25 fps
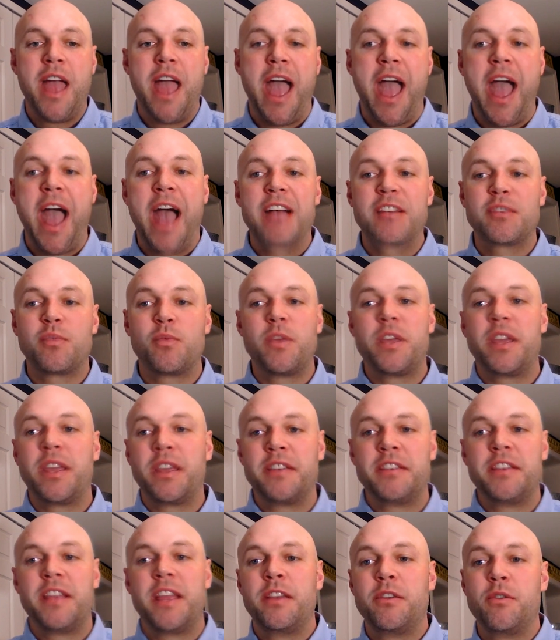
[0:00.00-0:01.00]
as we
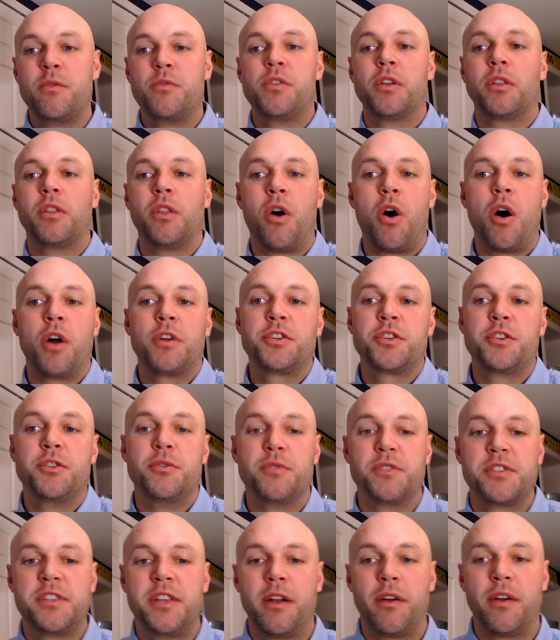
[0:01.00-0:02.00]
continue to launch
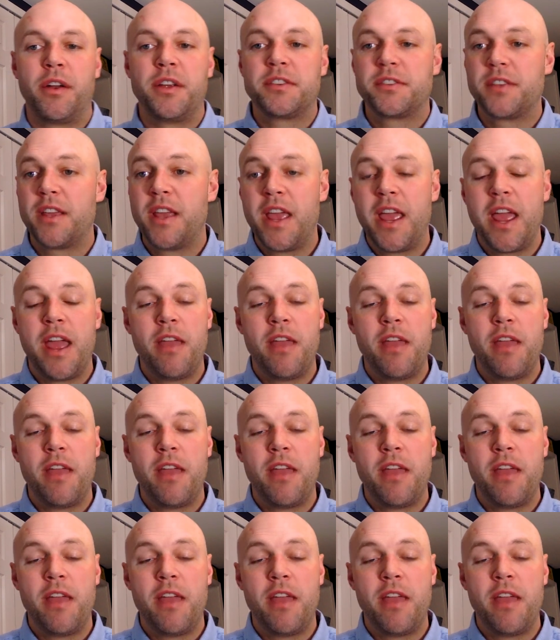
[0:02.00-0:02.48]
new series.